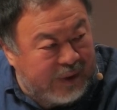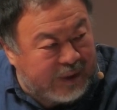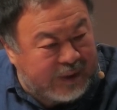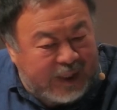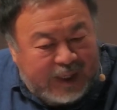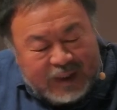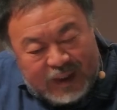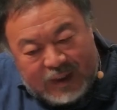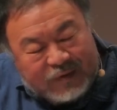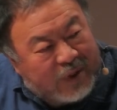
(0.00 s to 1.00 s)

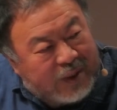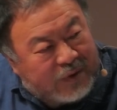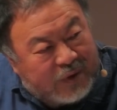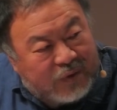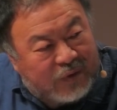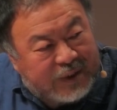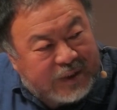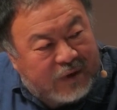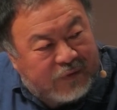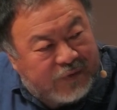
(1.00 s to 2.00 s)
It's very totally
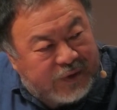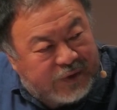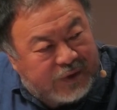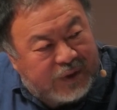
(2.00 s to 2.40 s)
selfish